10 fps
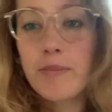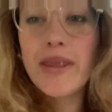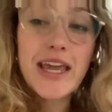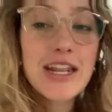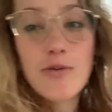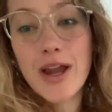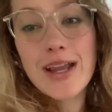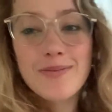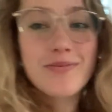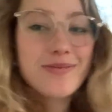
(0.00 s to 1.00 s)

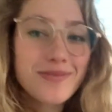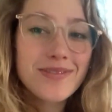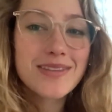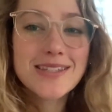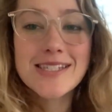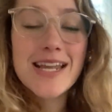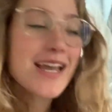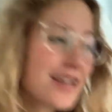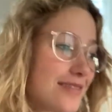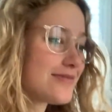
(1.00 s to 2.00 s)
Anyway,
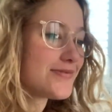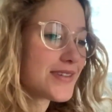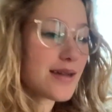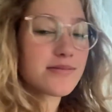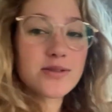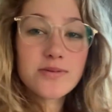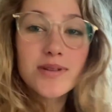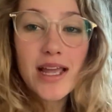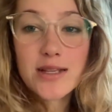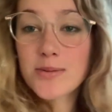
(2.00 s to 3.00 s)
today I'm
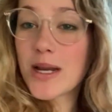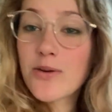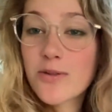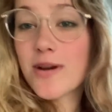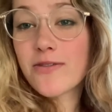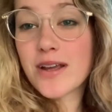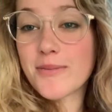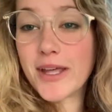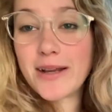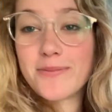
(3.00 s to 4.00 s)
spending with my
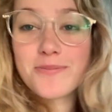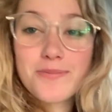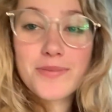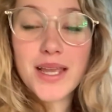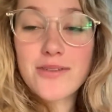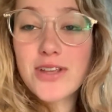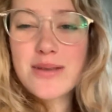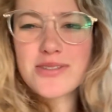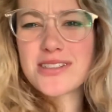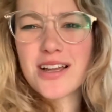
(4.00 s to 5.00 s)
family. I
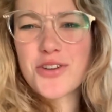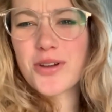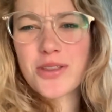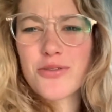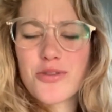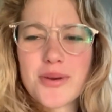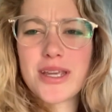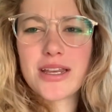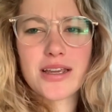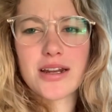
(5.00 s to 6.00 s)
keep stuttering through the
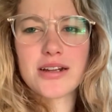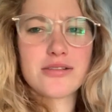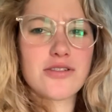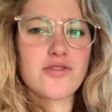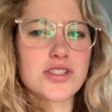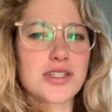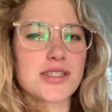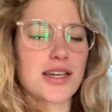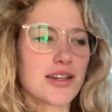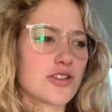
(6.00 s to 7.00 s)
beginning, and I don't know if it's because,
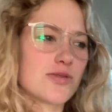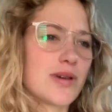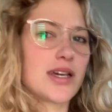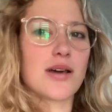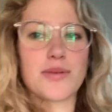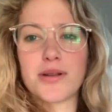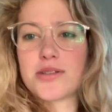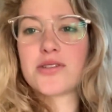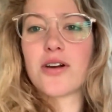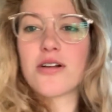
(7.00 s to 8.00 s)
like, I just wake up and I
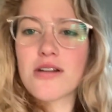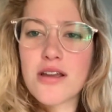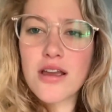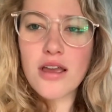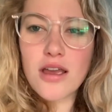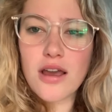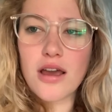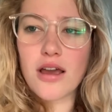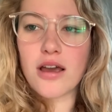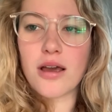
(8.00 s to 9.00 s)
start.
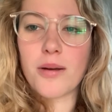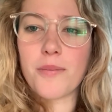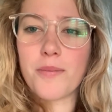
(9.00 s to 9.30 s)
But